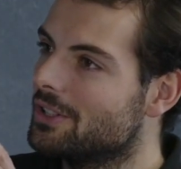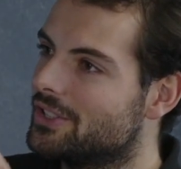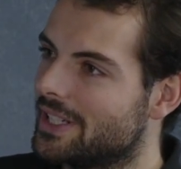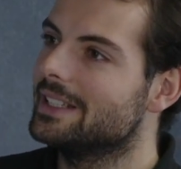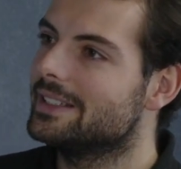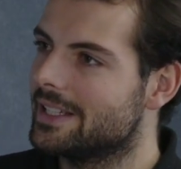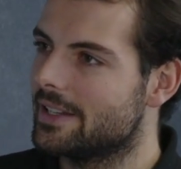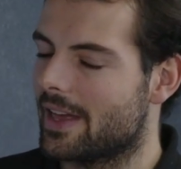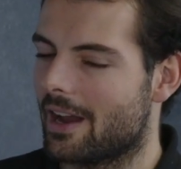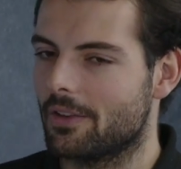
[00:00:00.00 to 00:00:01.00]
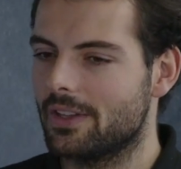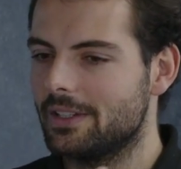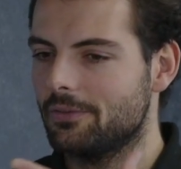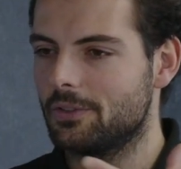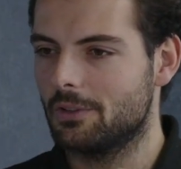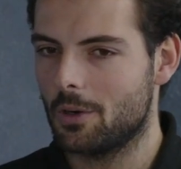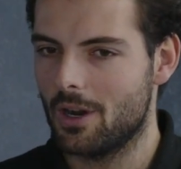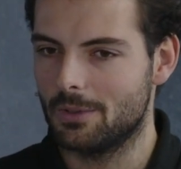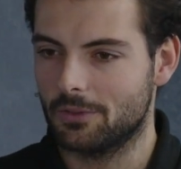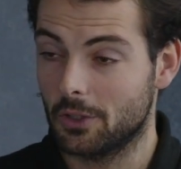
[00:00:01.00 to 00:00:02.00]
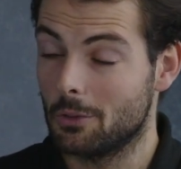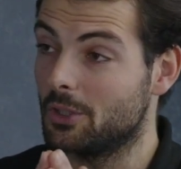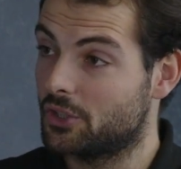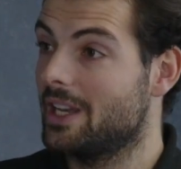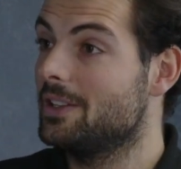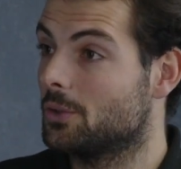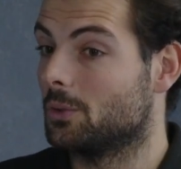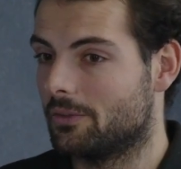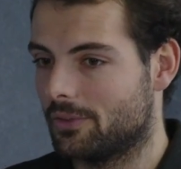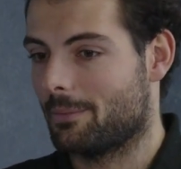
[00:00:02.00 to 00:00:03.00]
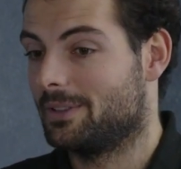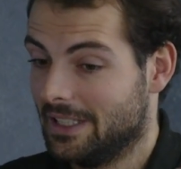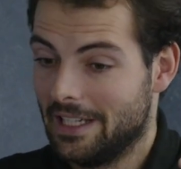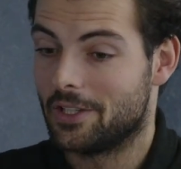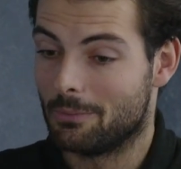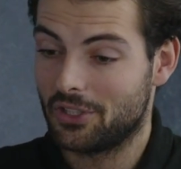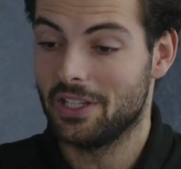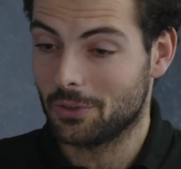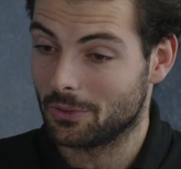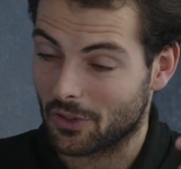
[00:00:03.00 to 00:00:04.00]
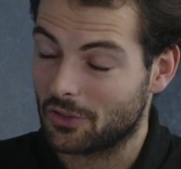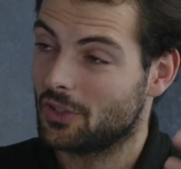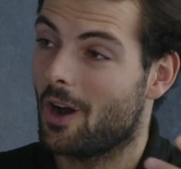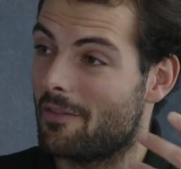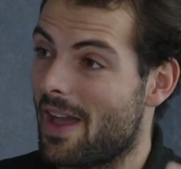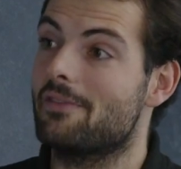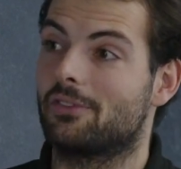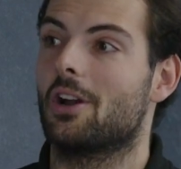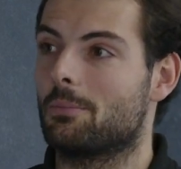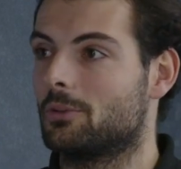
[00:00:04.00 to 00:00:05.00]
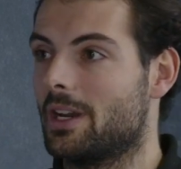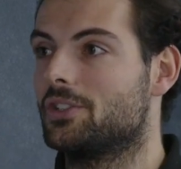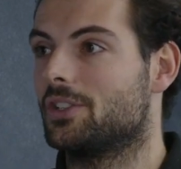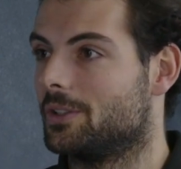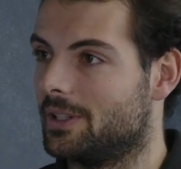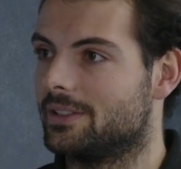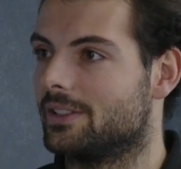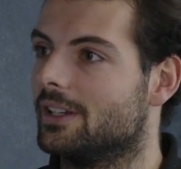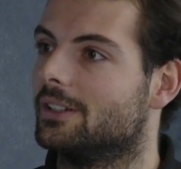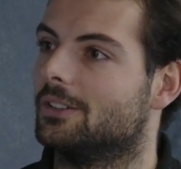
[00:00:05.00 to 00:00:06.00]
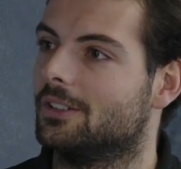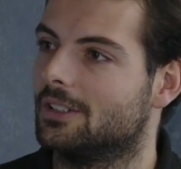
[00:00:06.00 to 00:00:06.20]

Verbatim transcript: rigidity there. Are there different requirements for your machine tool? If, I mean, your machine tool is the start of every operation you need to do.